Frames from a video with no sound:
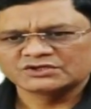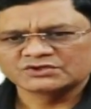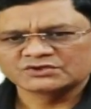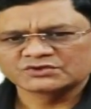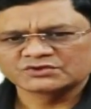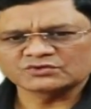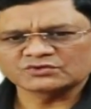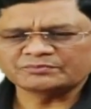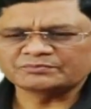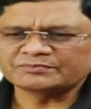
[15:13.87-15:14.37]

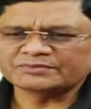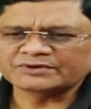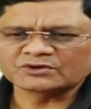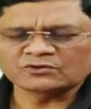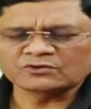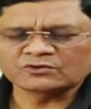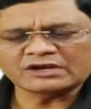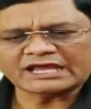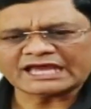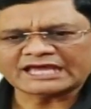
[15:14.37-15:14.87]
So
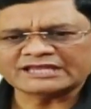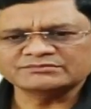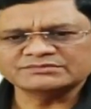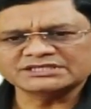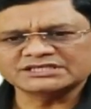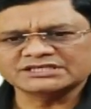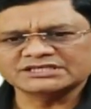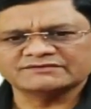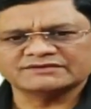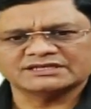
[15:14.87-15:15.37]
parole can be
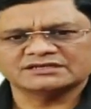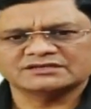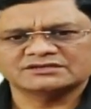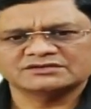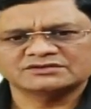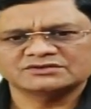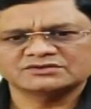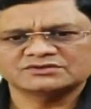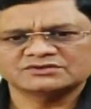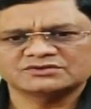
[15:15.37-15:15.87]
given
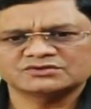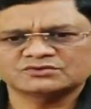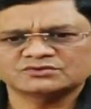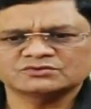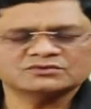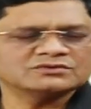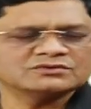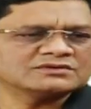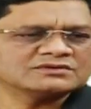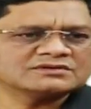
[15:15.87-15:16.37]

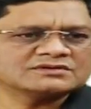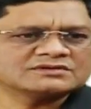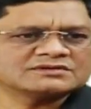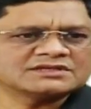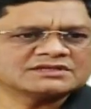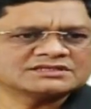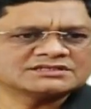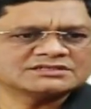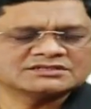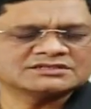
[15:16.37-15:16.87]
to
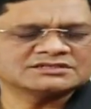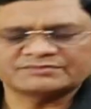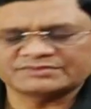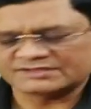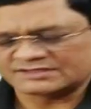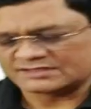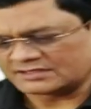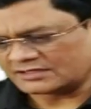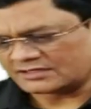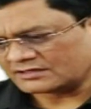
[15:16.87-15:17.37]
such
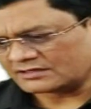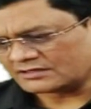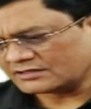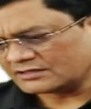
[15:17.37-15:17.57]
prisoner.